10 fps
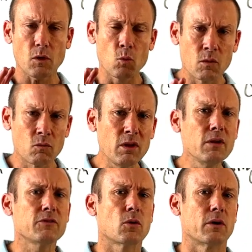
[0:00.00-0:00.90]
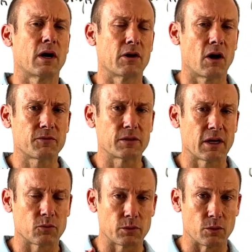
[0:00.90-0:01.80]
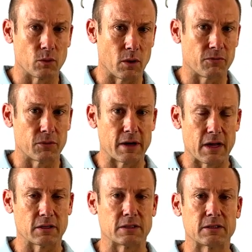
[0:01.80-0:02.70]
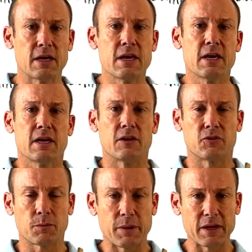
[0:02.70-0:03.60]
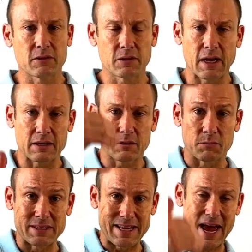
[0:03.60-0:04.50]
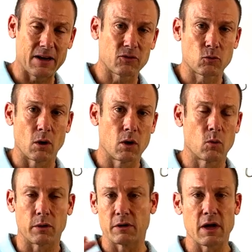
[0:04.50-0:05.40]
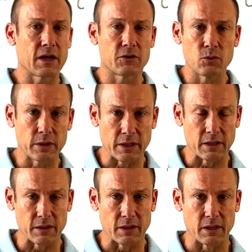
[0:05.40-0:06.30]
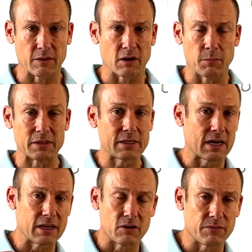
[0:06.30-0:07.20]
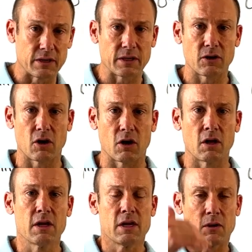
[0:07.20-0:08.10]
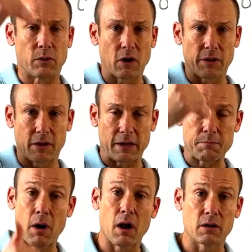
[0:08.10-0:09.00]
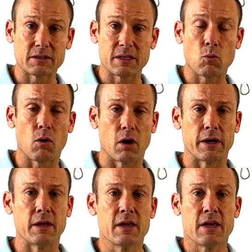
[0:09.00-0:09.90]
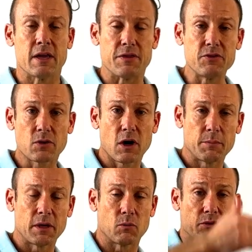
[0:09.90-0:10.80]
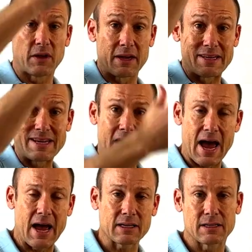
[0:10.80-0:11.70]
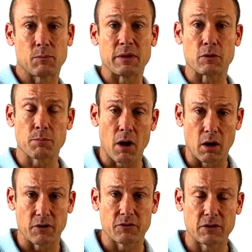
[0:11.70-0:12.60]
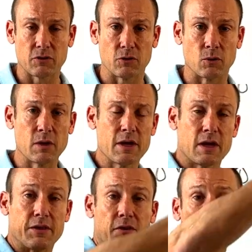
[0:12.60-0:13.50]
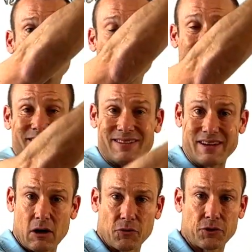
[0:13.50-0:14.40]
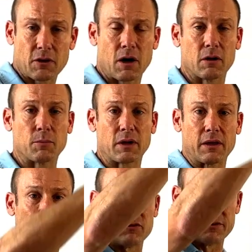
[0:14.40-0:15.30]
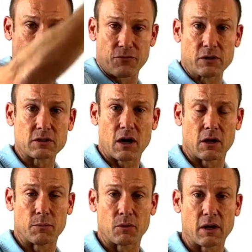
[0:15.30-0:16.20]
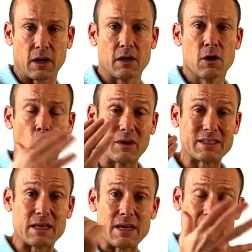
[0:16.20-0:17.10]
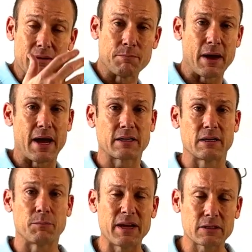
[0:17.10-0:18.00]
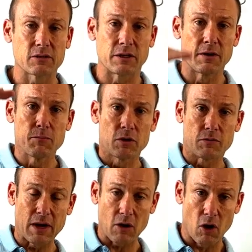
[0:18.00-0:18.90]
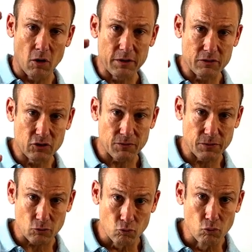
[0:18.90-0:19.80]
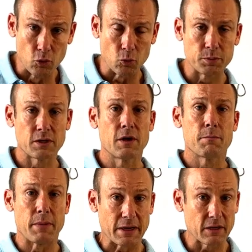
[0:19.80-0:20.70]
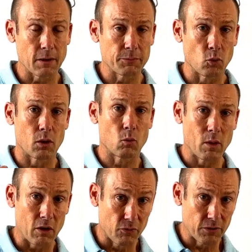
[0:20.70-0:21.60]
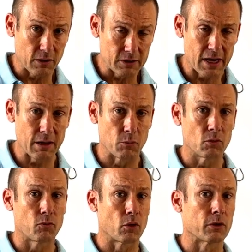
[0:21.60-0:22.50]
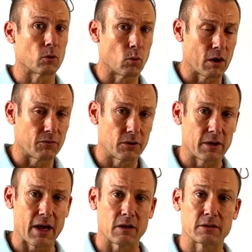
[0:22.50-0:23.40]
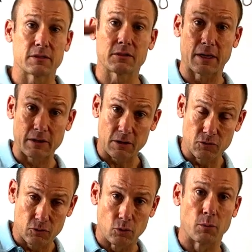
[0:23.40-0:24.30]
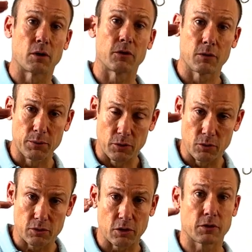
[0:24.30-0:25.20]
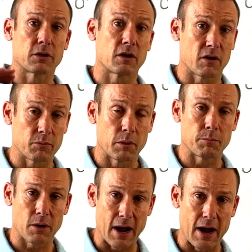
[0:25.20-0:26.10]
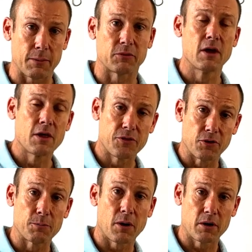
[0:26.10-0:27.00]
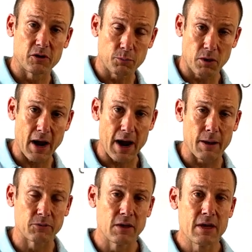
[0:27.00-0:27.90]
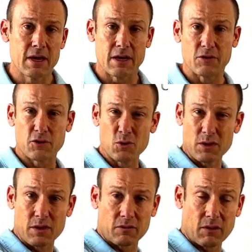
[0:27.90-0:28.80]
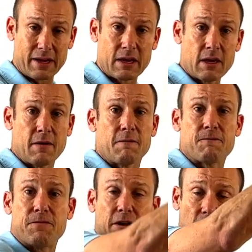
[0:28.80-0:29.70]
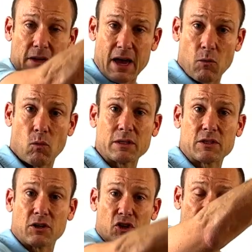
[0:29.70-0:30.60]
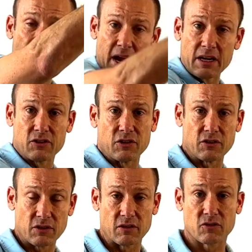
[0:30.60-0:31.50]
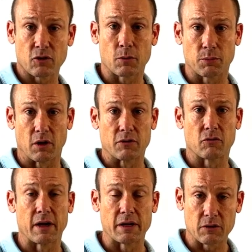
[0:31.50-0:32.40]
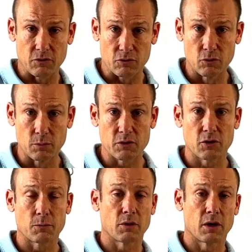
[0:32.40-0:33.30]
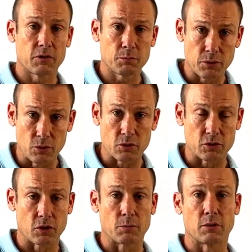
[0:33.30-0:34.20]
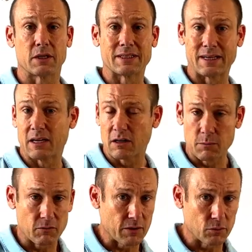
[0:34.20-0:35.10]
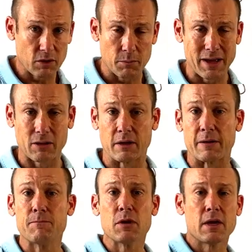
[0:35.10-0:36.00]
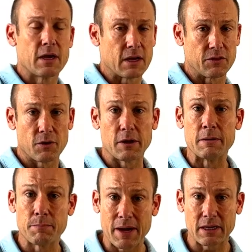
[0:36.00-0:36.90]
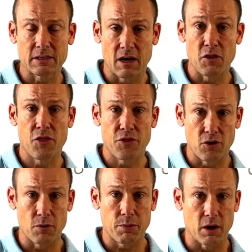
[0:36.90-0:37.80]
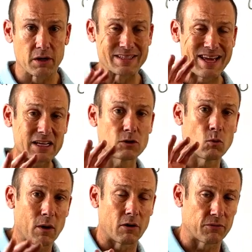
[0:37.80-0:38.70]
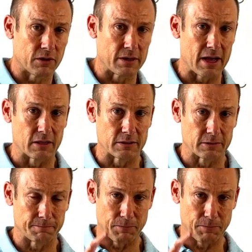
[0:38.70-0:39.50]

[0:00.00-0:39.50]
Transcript: what really is going on oftentimes when you're doing a welfare analysis is you're basically got some status quo where you're not doing anything the government's not intervening at all and we call it like policy one and then you come in with say a tax that would be your policy two and then there's going to be this delta column okay this difference column okay what's the impact and basically you've got all these different groups making up your welfare table for your welfare analysis like the consumer the producer the government perhaps third parties perhaps and you're doing this like figuring out what's their changes in surplus, right? Consumer surplus, producer surplus, again, government revenue, government outlay, and the impacts on third parties. That's a welfare analysis.